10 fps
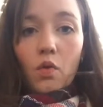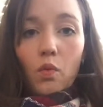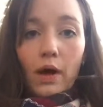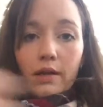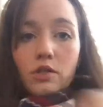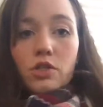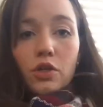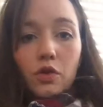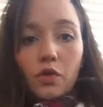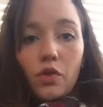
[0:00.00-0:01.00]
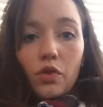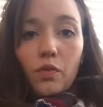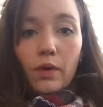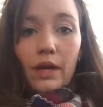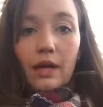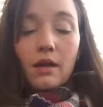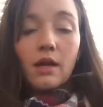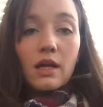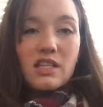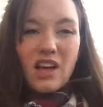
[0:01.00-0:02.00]
1, 2, 3
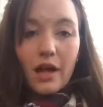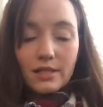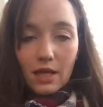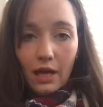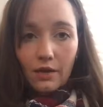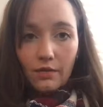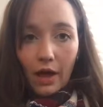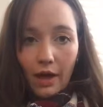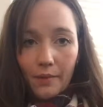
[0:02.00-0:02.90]
dots, kind of